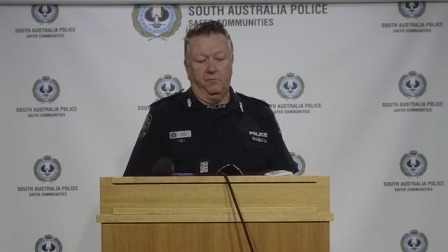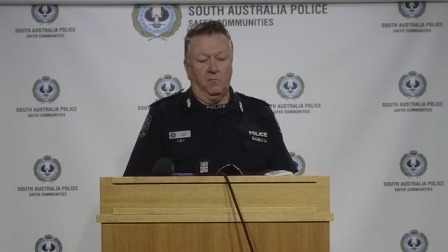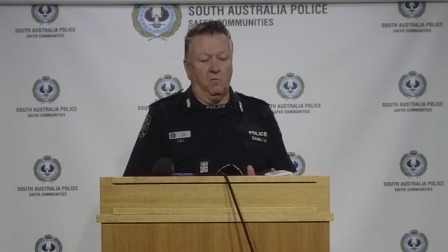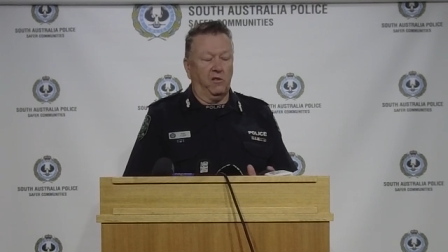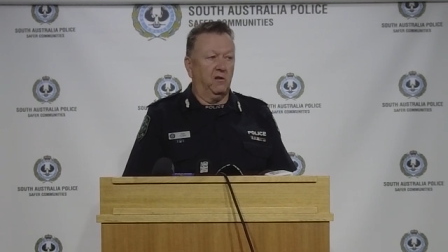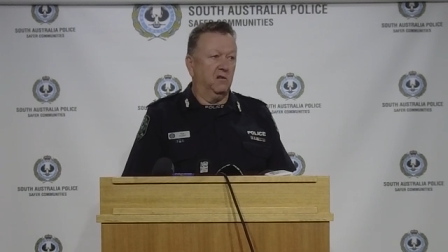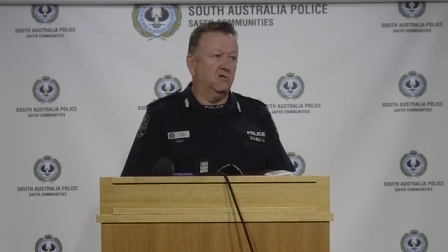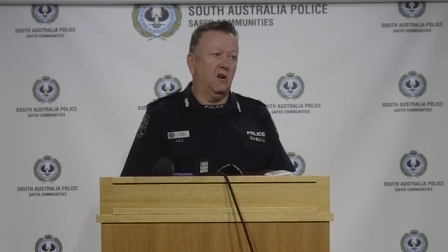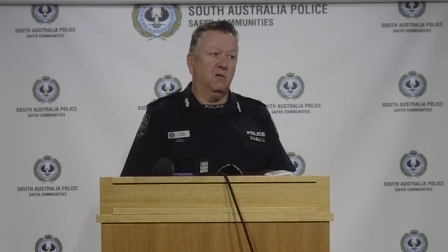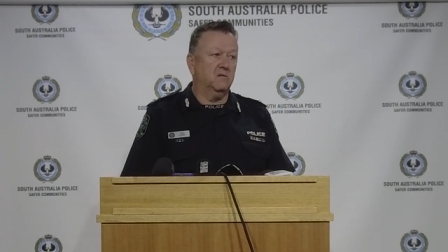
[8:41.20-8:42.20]
whether the
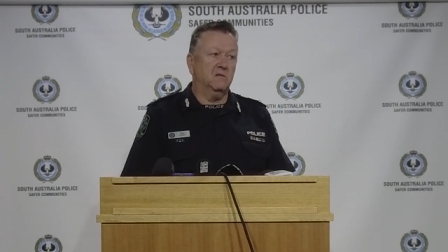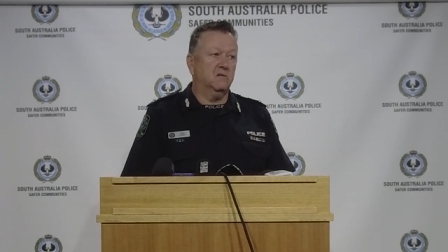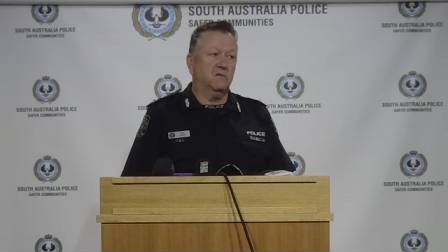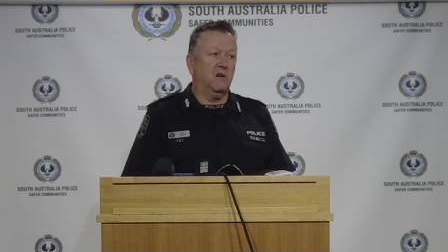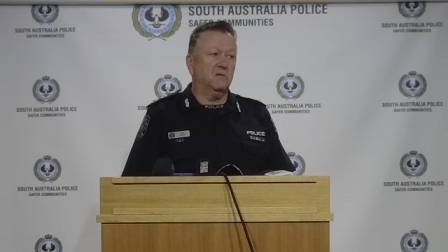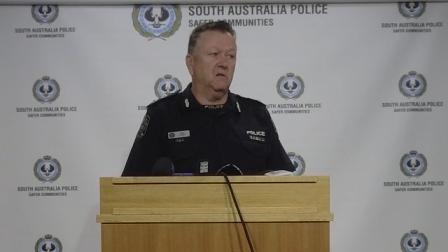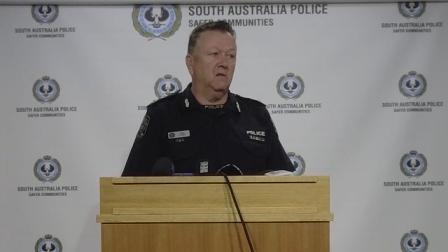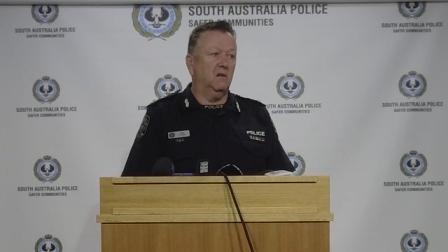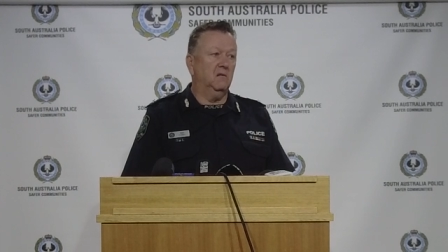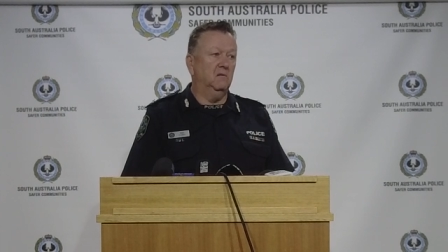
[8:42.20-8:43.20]
child is distressed or
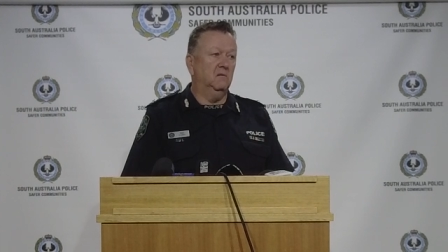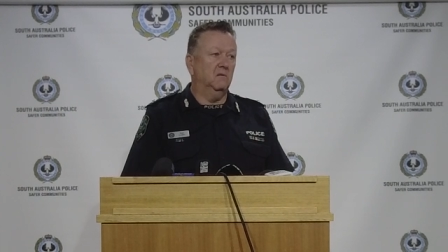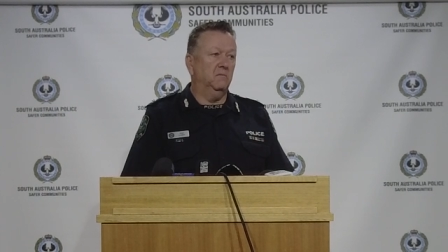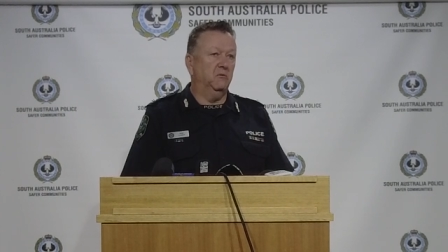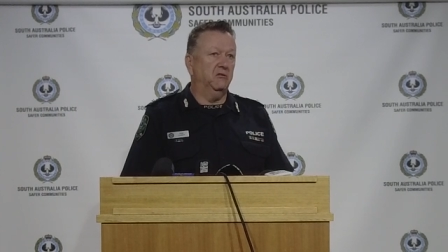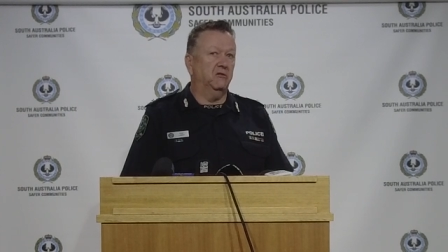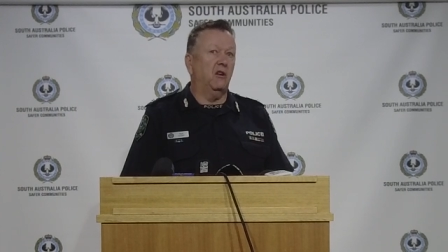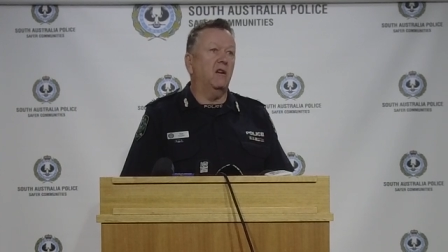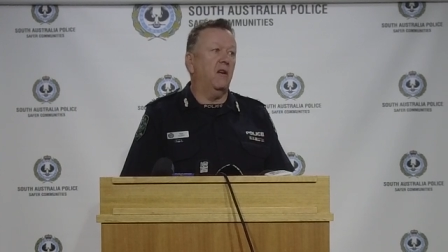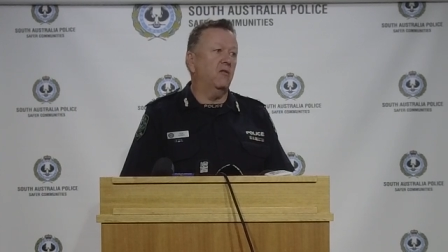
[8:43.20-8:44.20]
not. We just
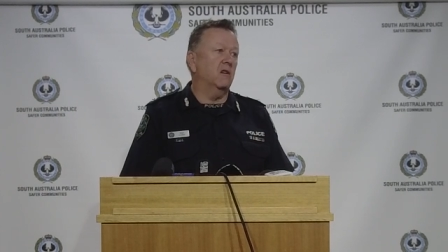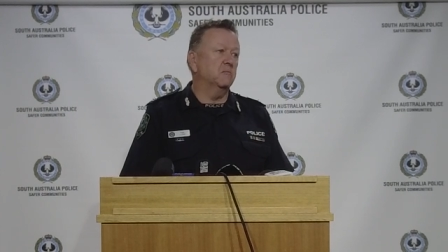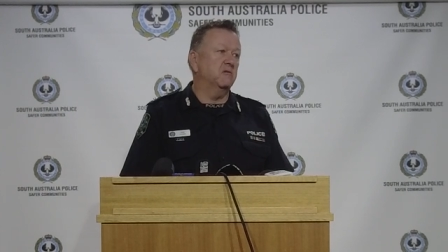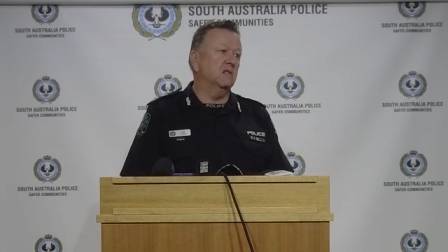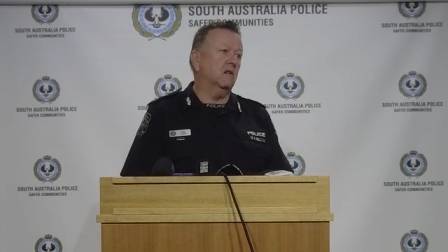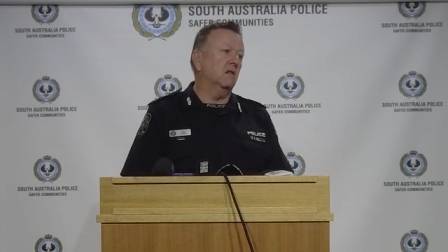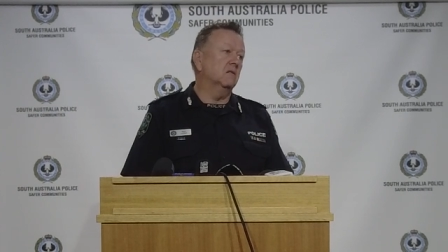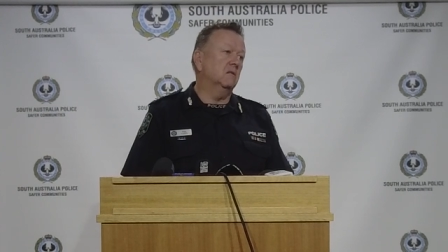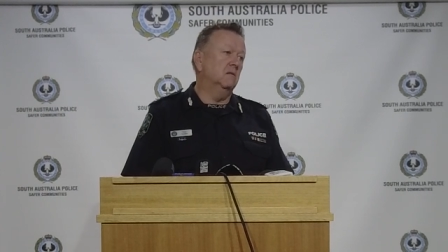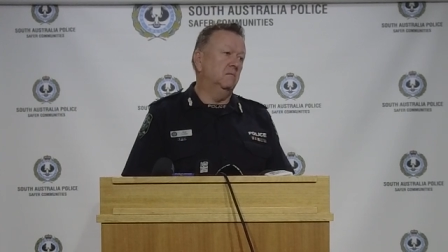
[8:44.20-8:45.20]
don't have those particulars.